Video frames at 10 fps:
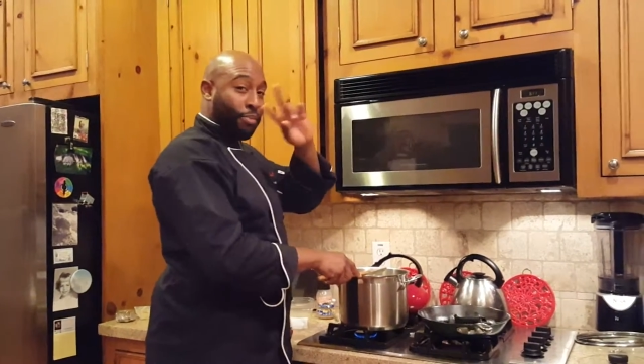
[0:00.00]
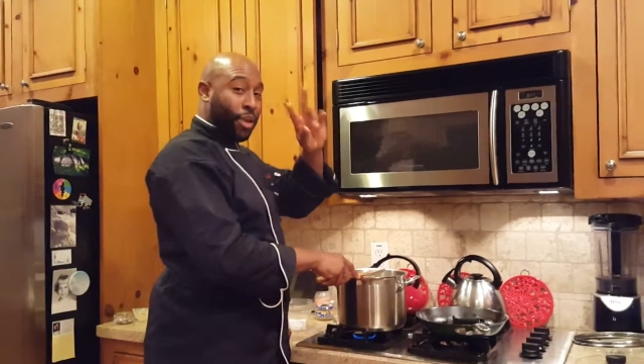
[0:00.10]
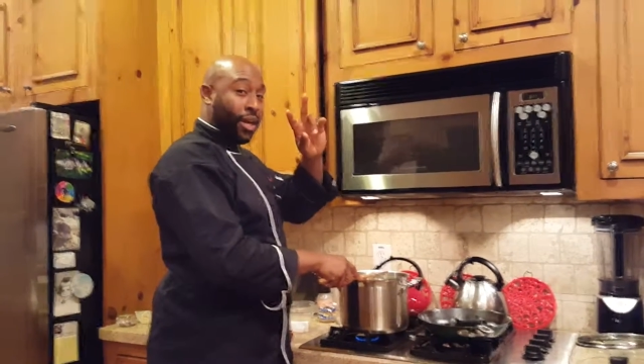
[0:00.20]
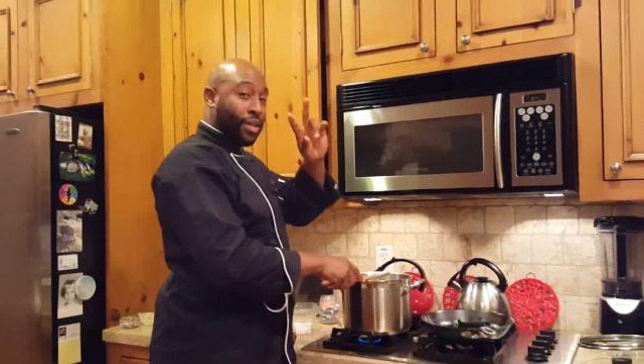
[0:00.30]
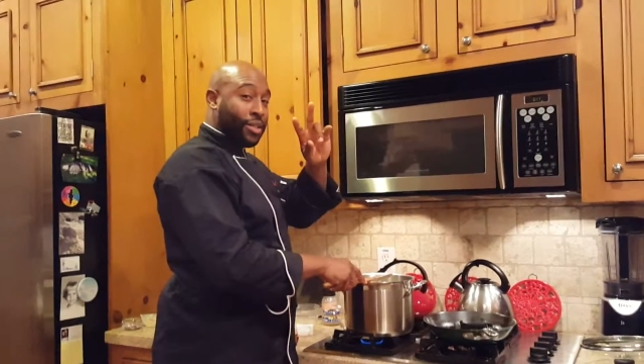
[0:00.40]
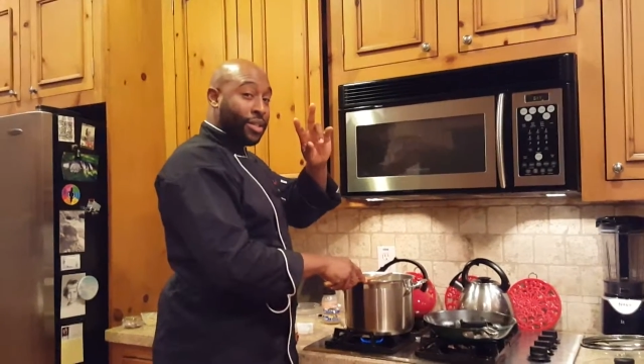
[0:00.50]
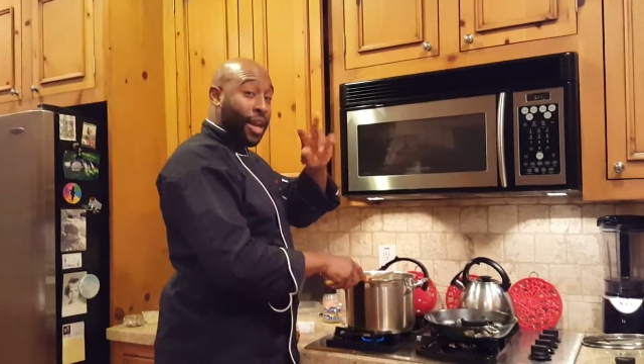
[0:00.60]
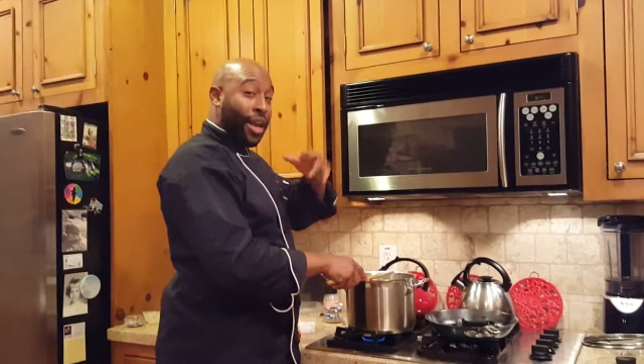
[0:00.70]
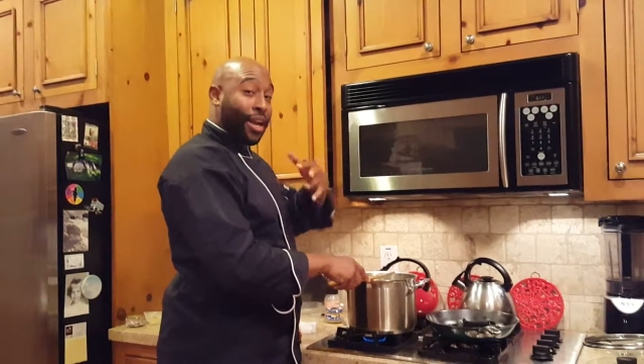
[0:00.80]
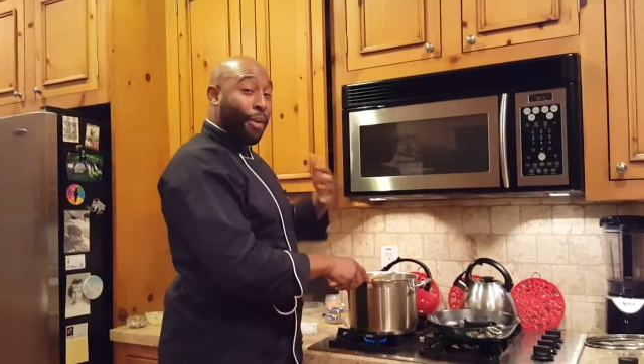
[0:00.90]
Peace.
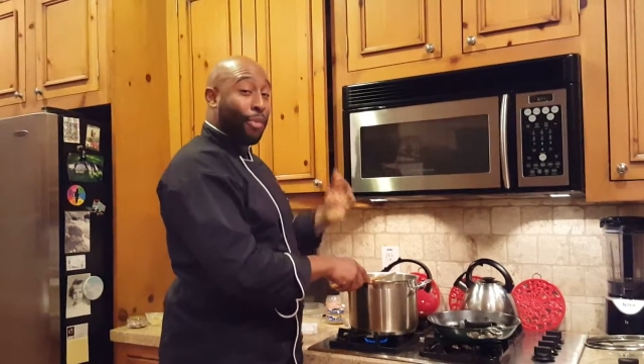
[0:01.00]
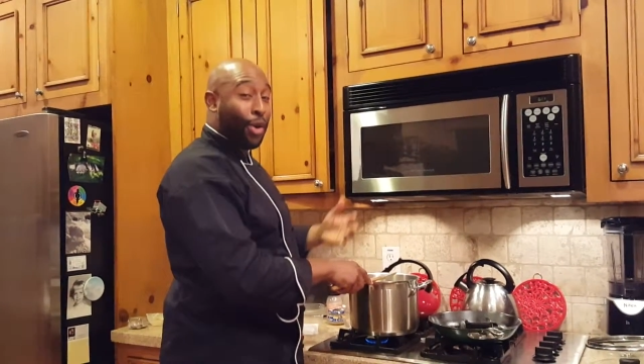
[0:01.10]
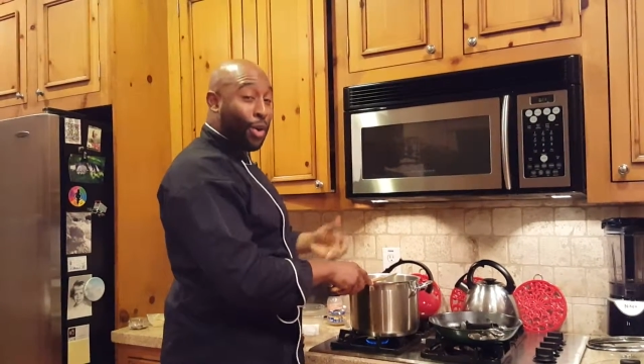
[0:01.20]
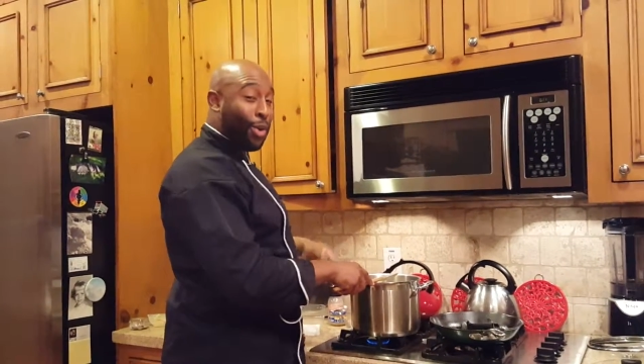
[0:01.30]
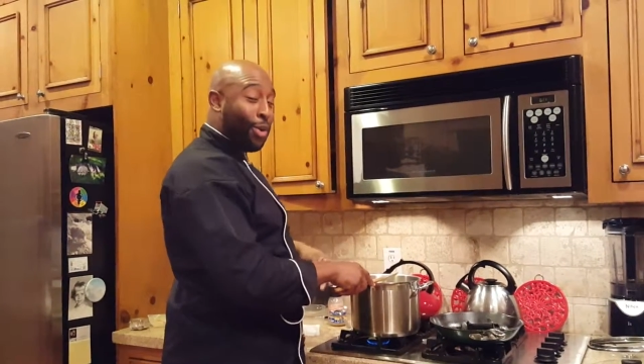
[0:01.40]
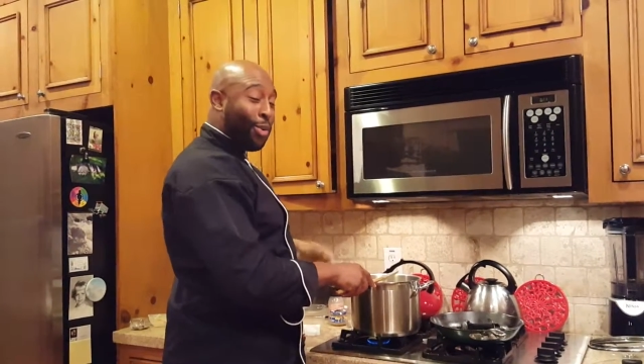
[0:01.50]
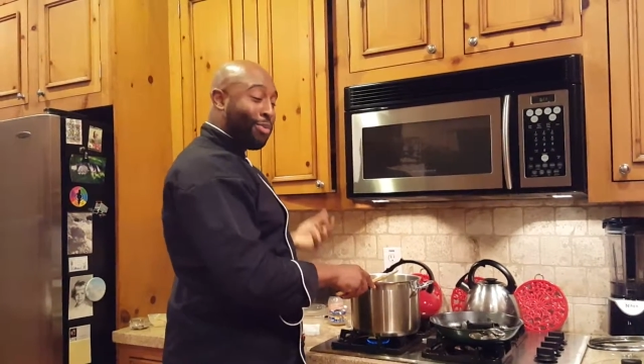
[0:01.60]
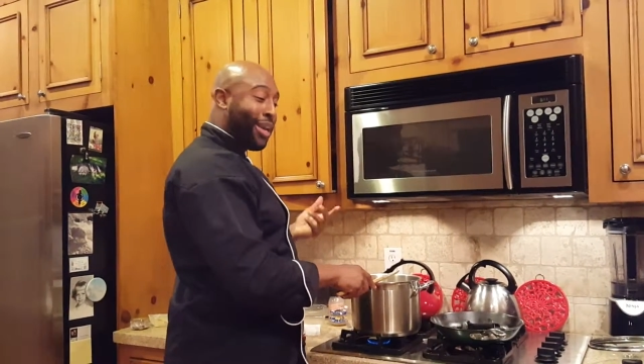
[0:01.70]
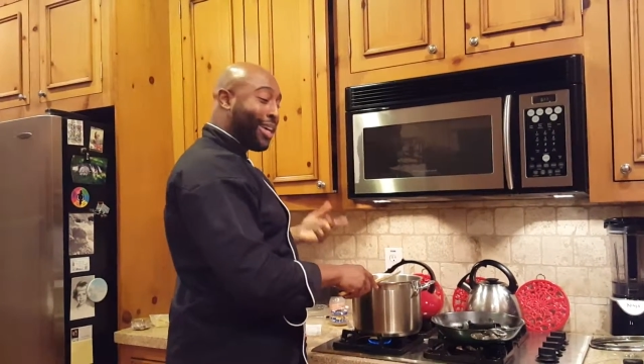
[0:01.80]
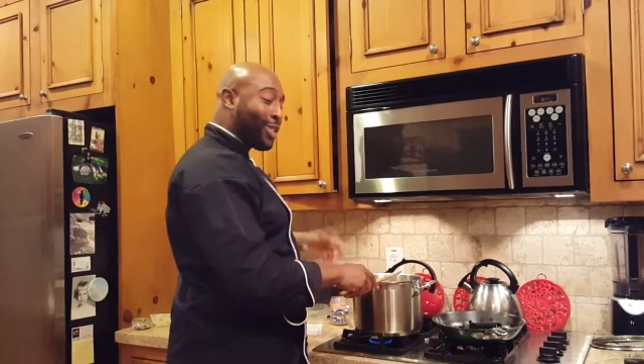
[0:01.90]

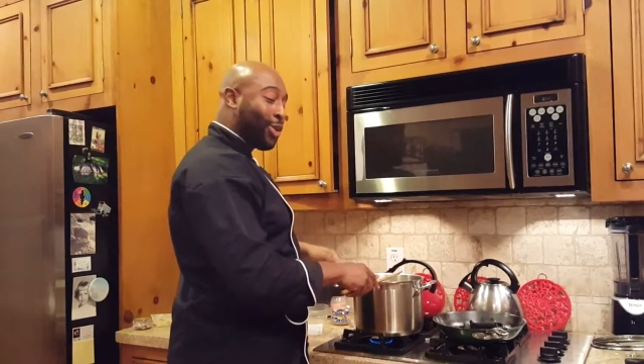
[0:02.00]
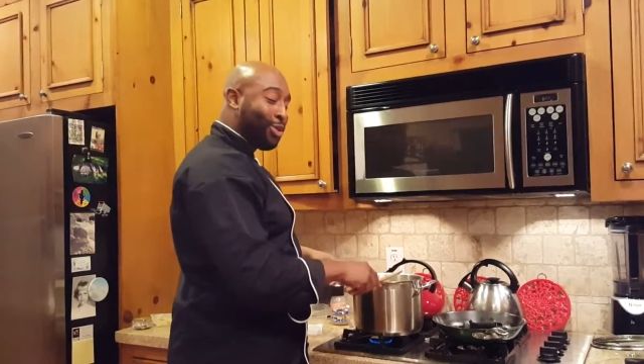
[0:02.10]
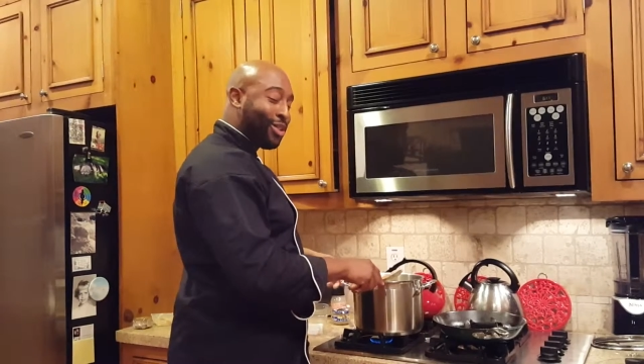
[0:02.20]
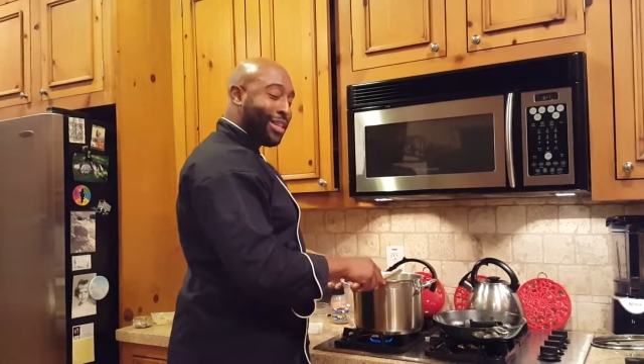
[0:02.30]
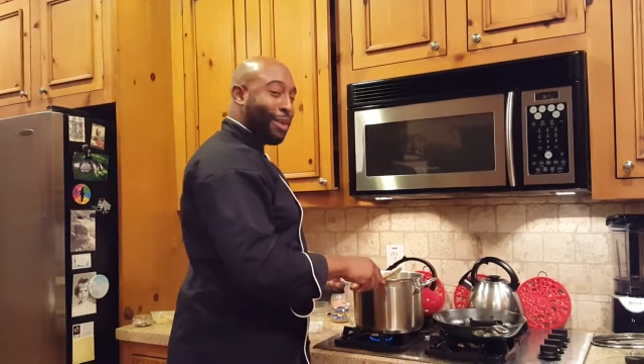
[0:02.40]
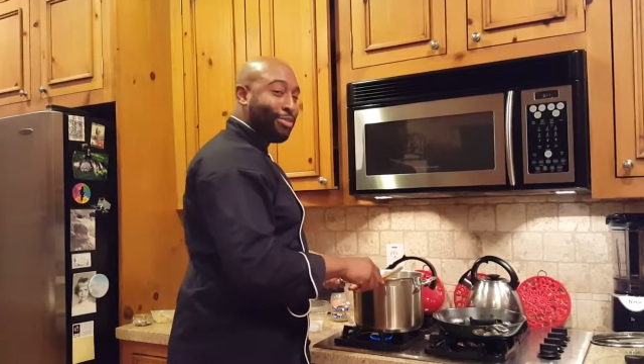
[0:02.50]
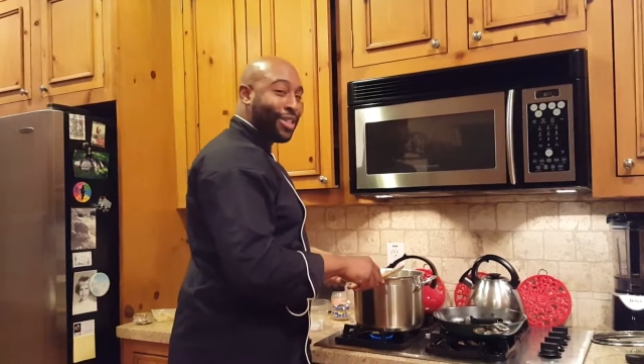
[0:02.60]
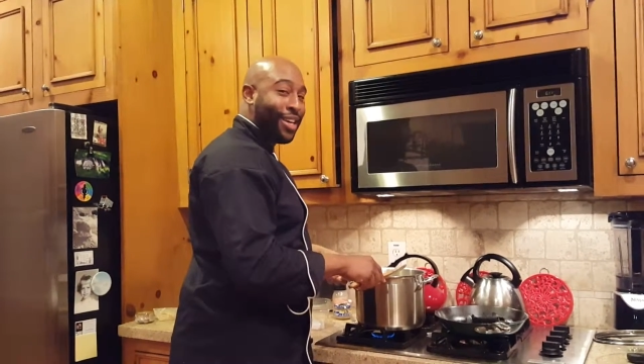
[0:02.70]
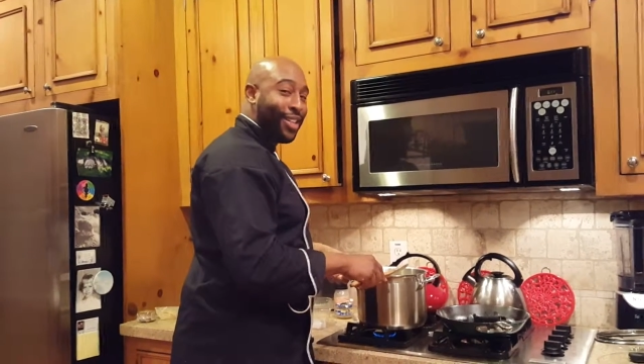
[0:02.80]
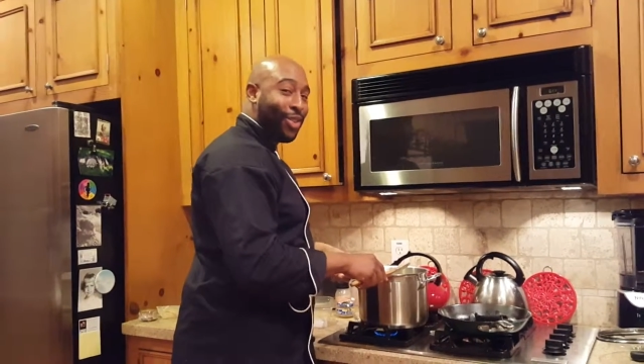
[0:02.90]
Kaboom! Guess who stepped
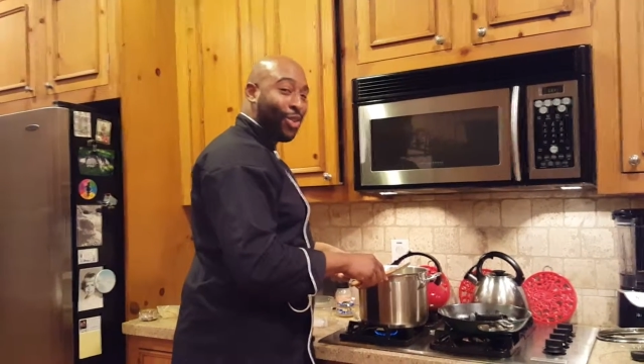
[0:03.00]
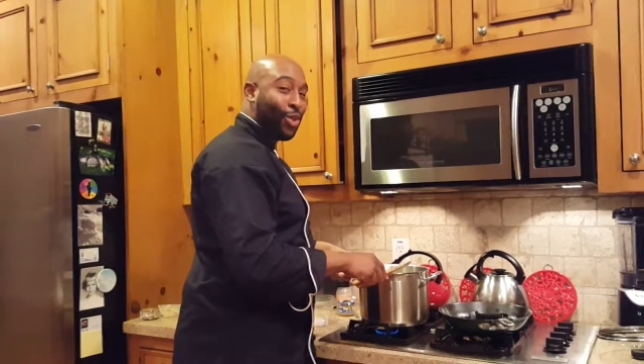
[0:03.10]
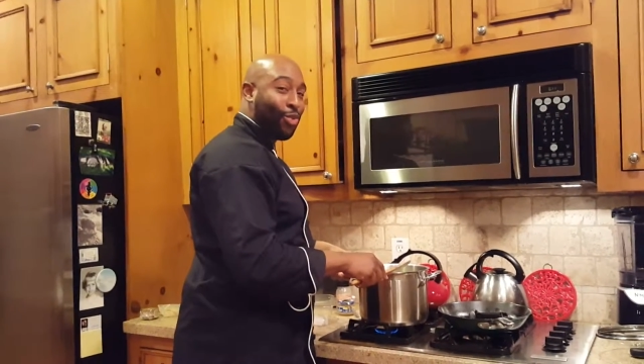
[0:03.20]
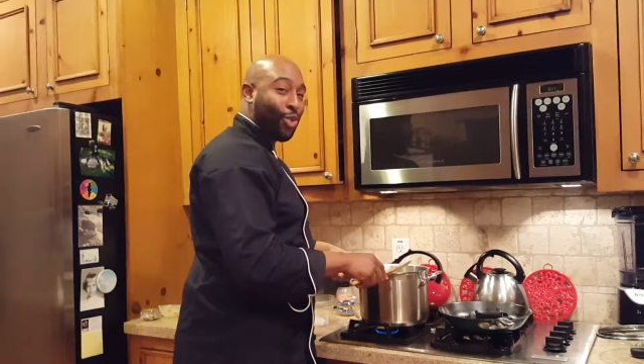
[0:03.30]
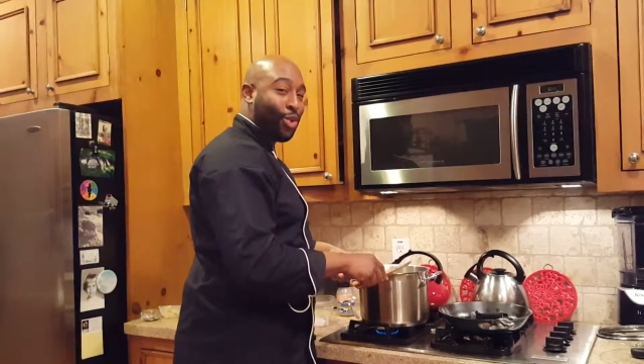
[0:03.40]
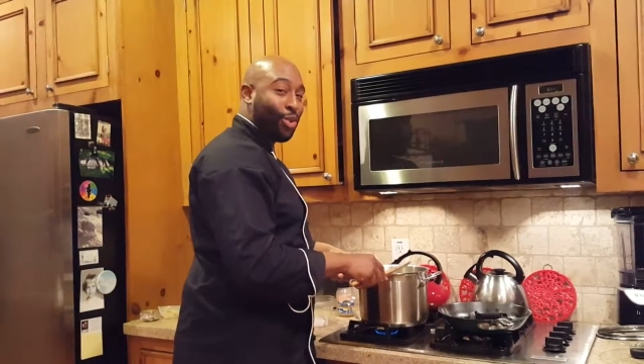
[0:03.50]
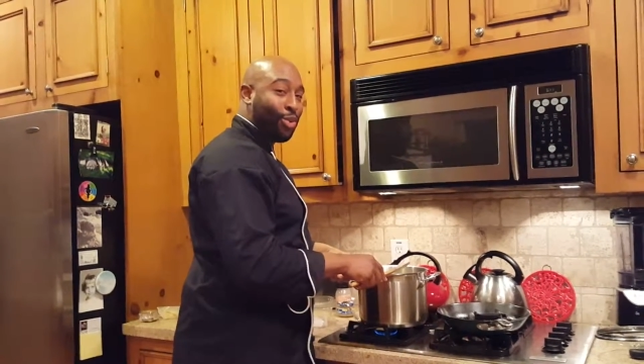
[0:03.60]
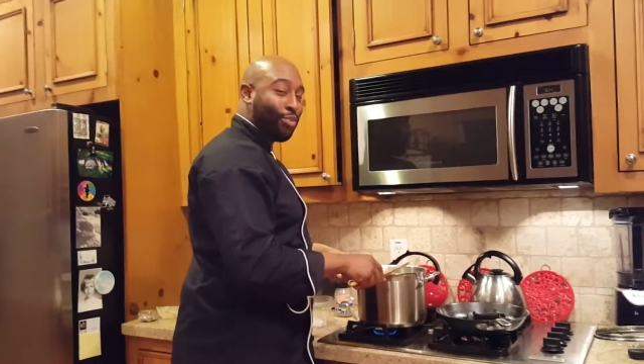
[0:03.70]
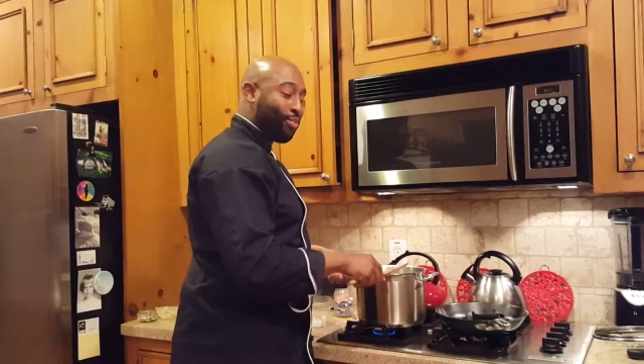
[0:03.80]
in the room?